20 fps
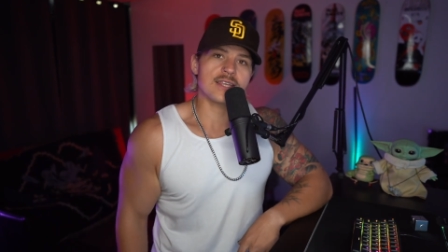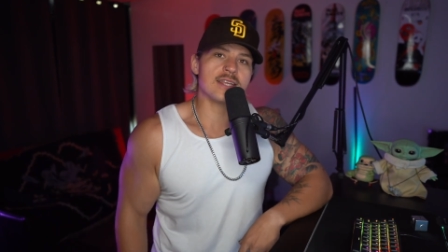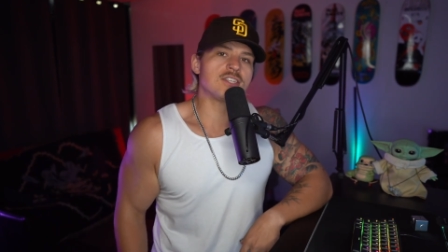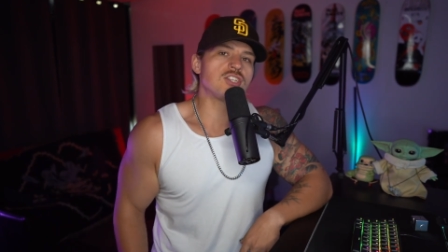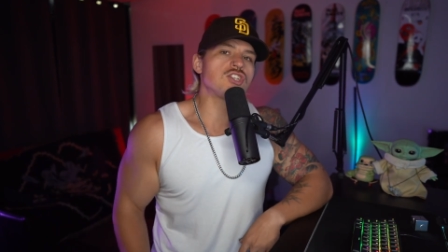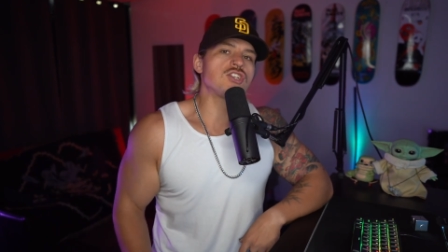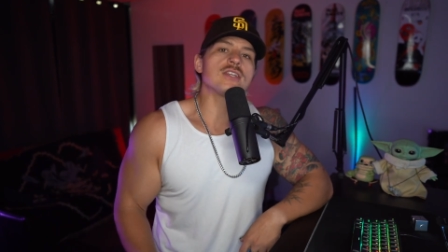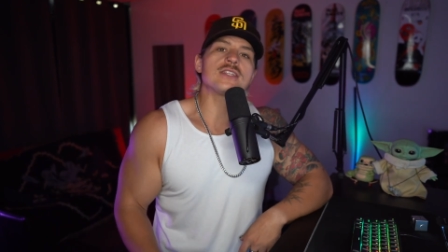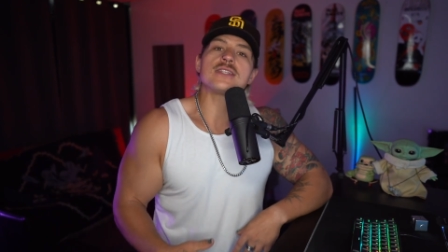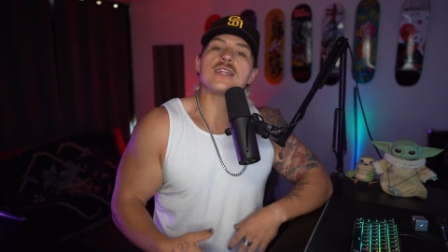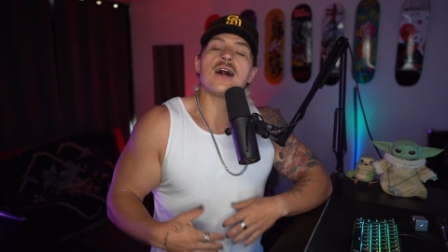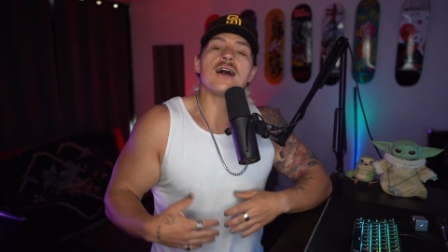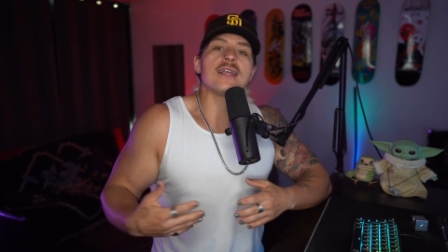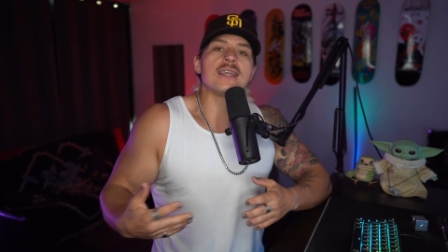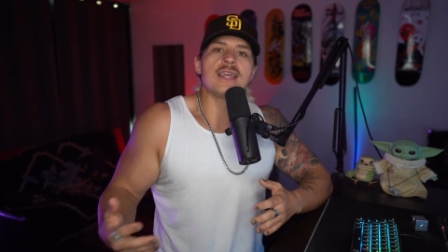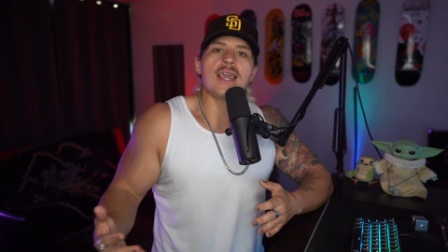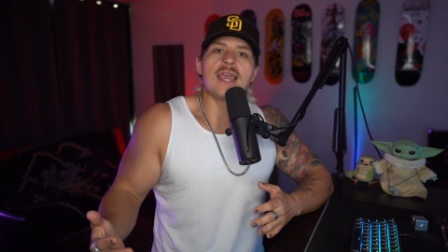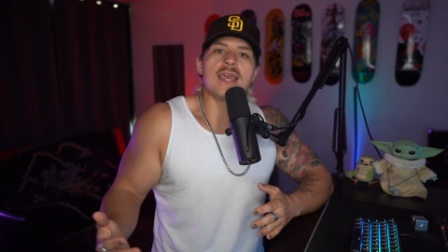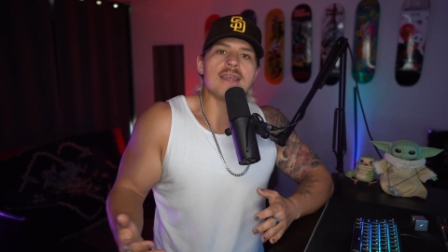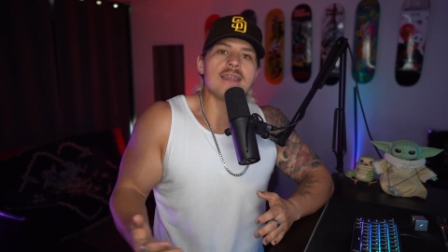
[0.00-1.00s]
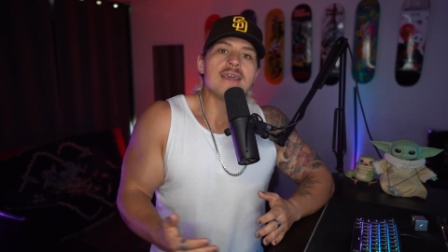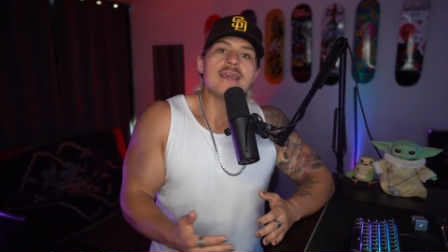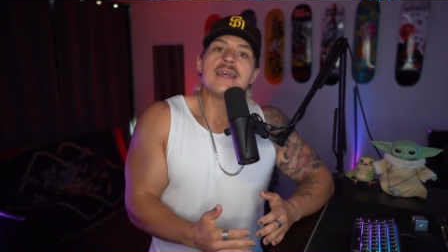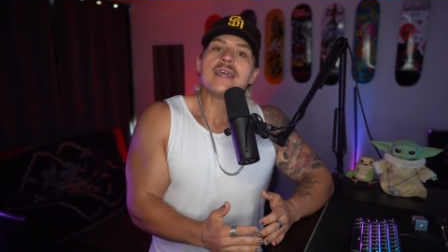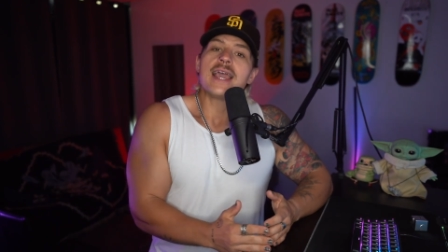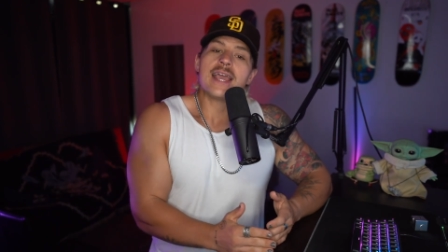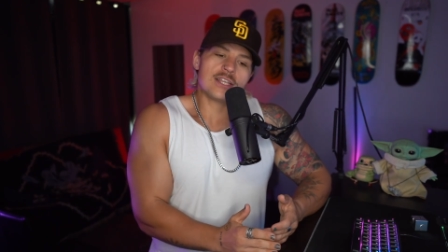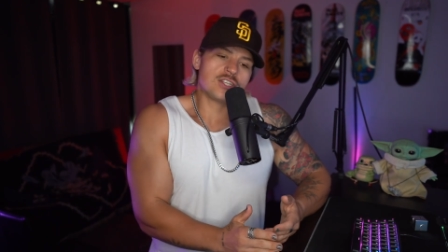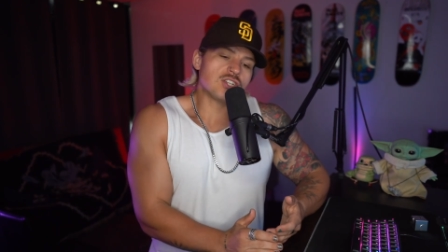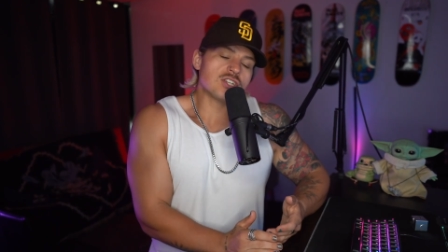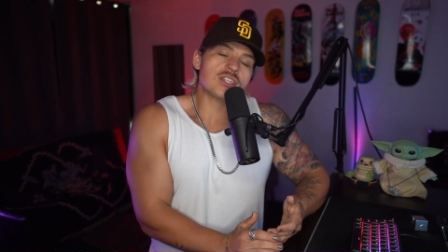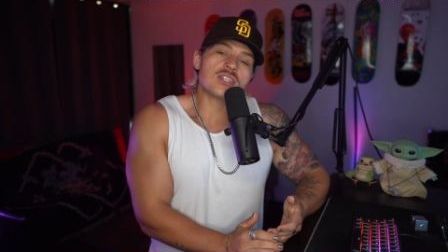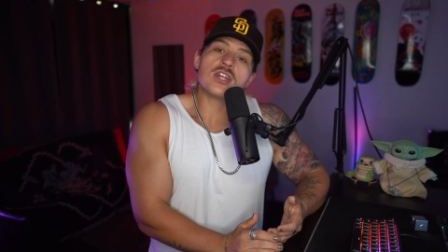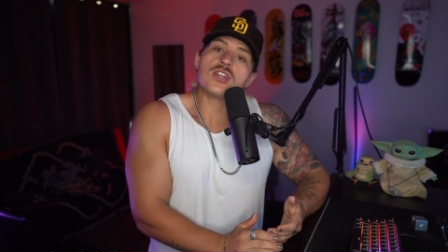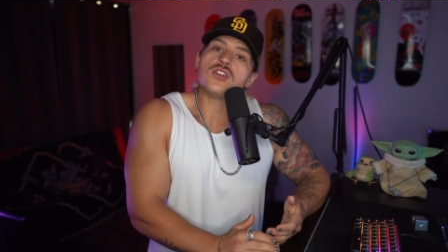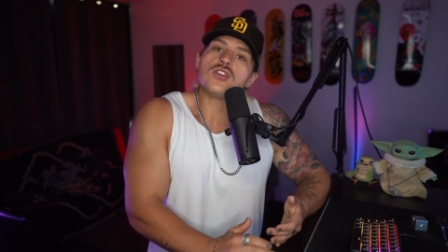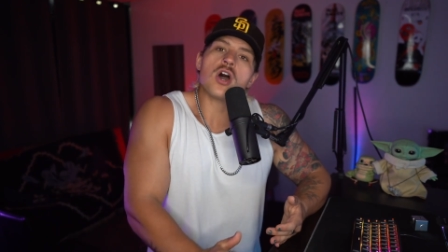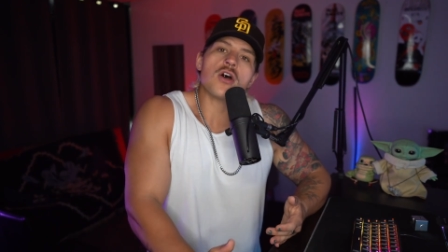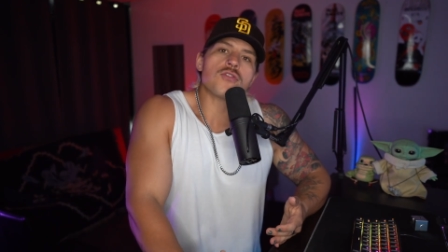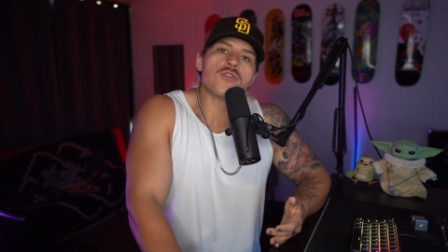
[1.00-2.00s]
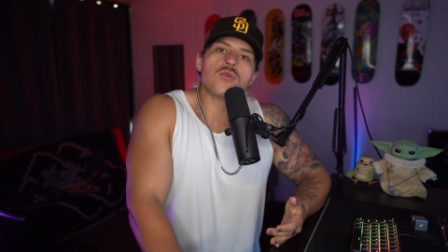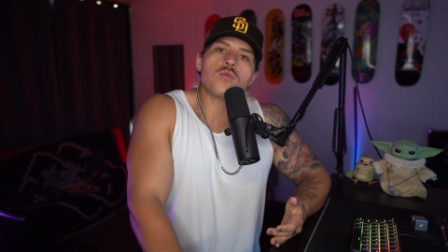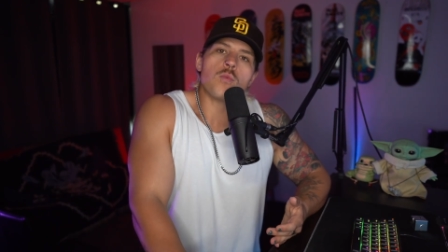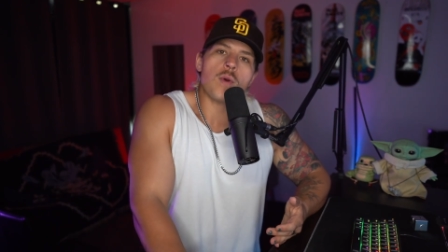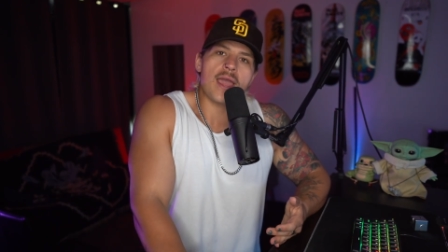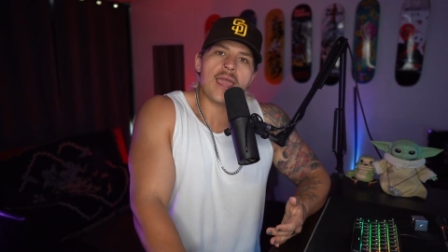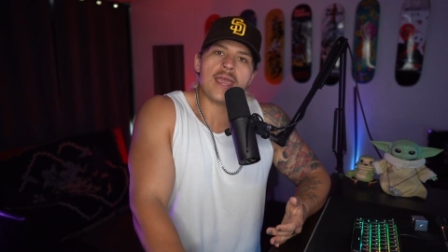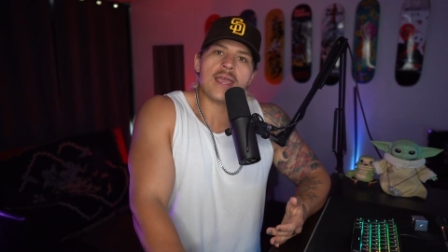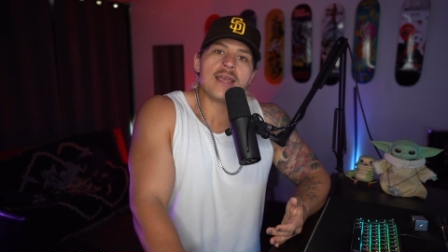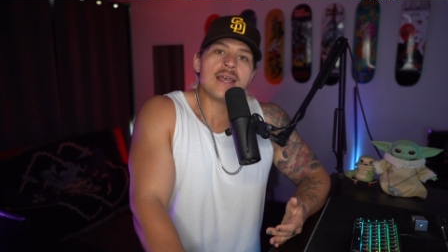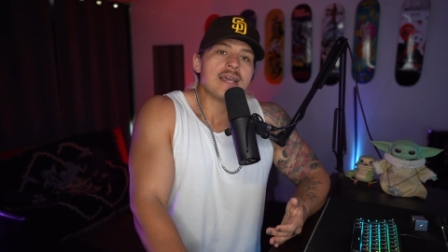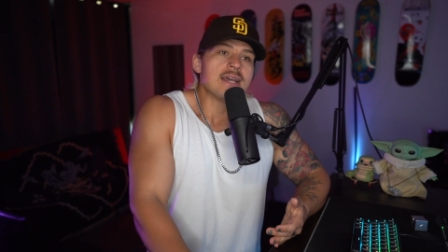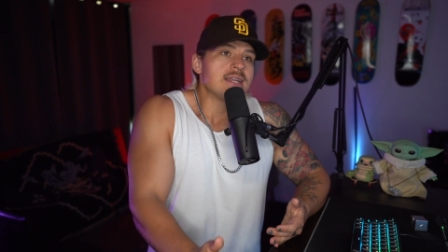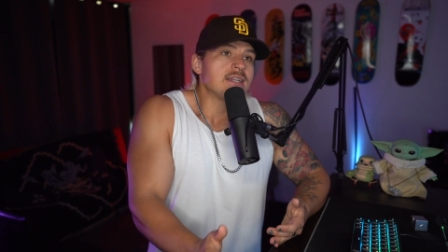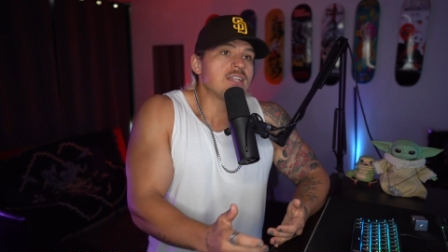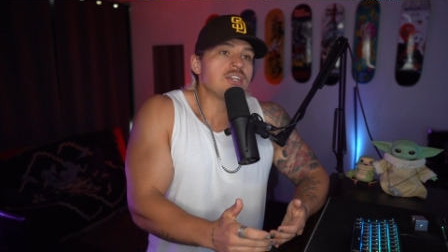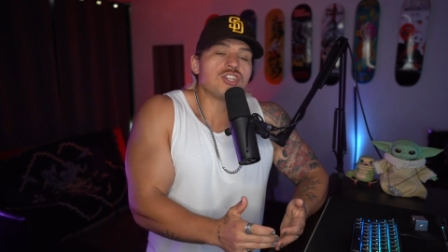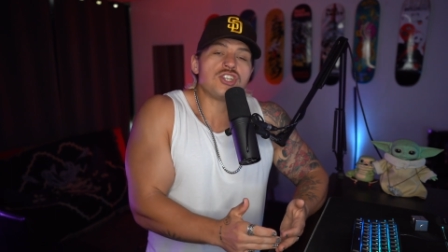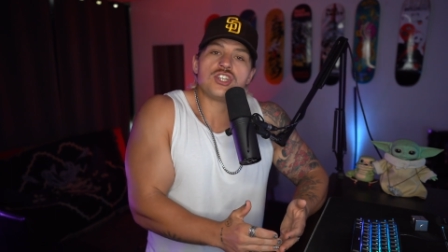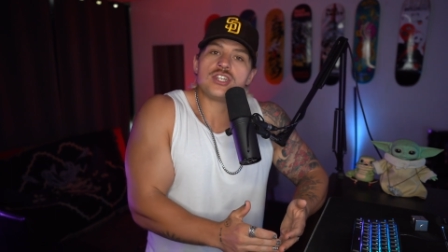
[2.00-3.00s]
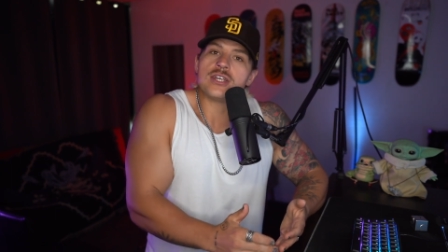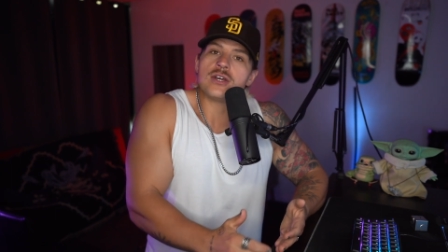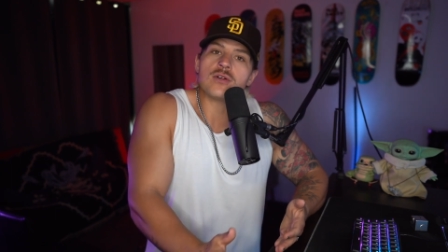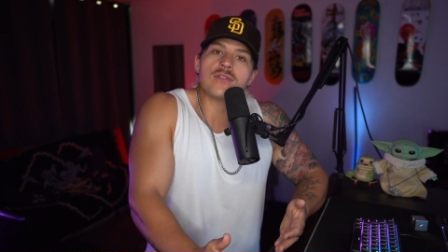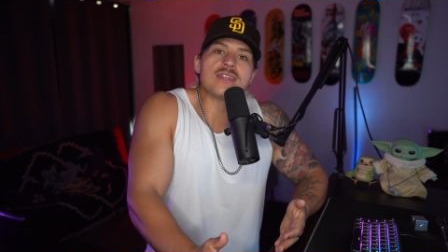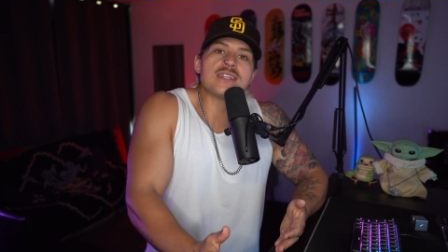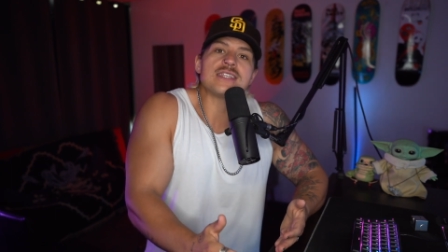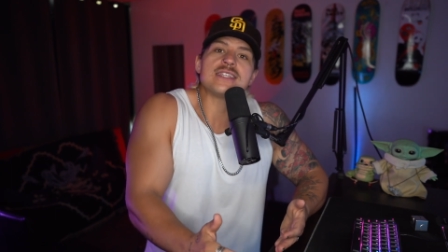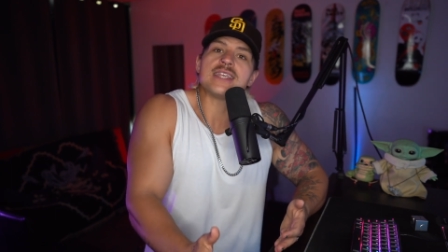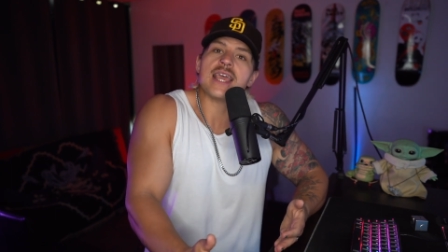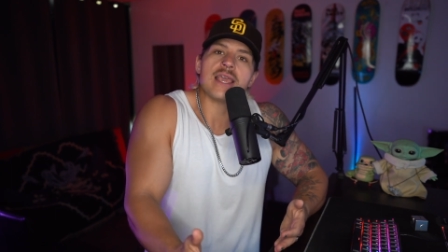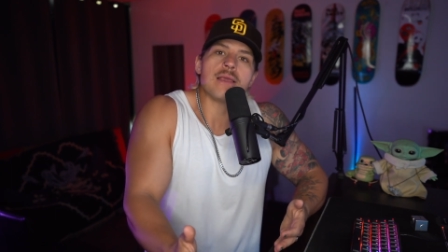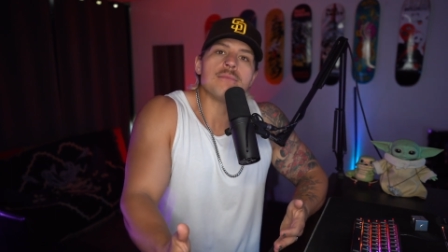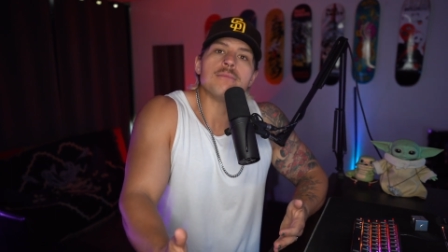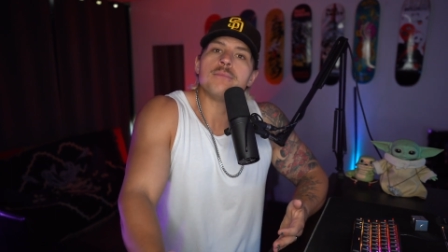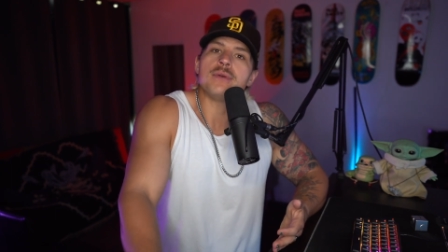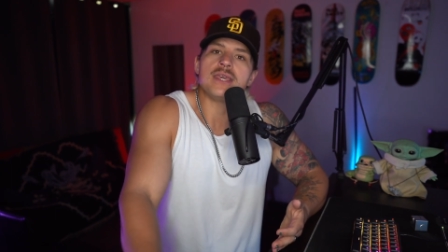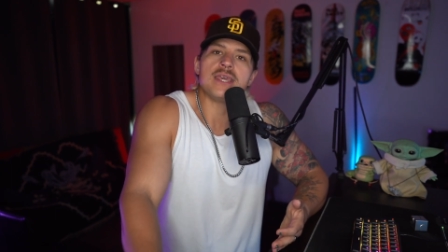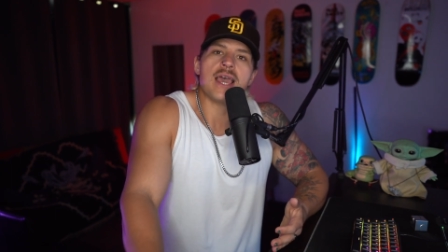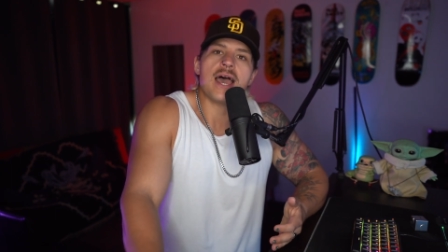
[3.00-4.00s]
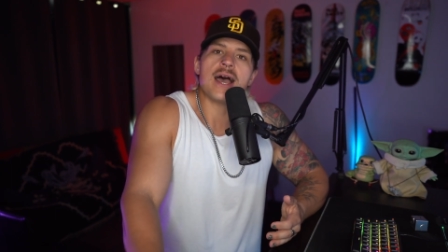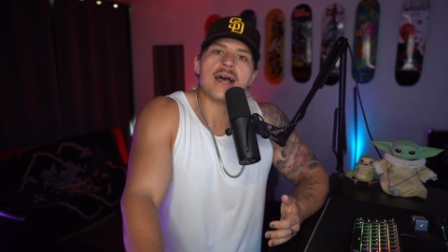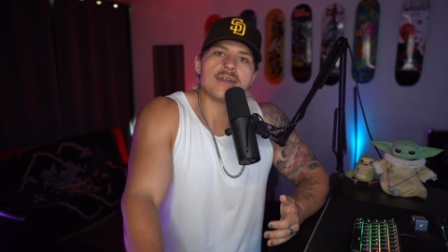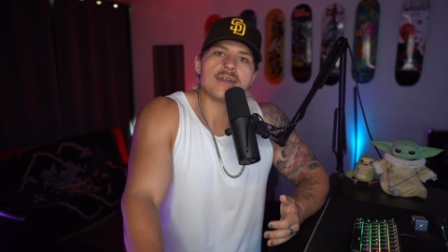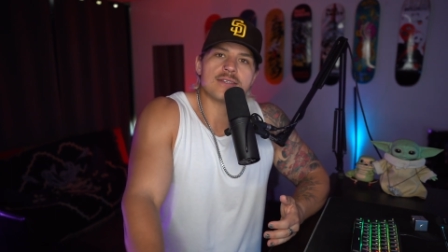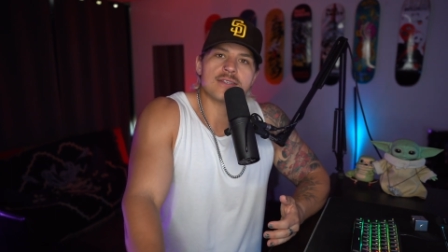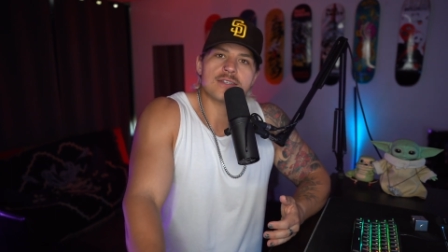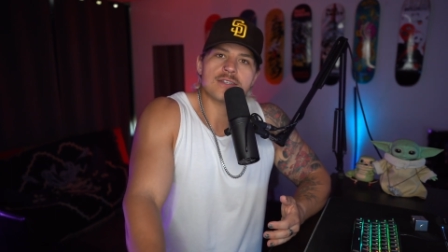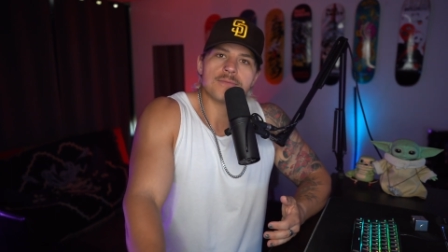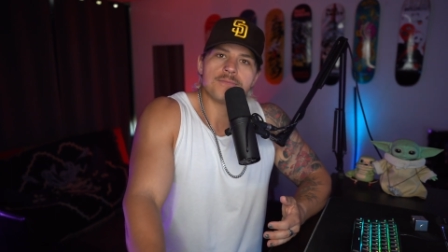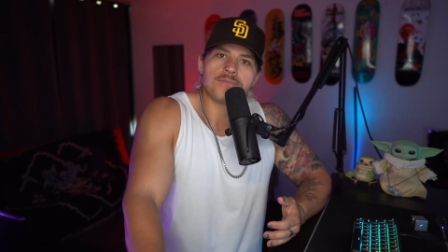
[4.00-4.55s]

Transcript: It's just again, it's just another way to shield the same BS.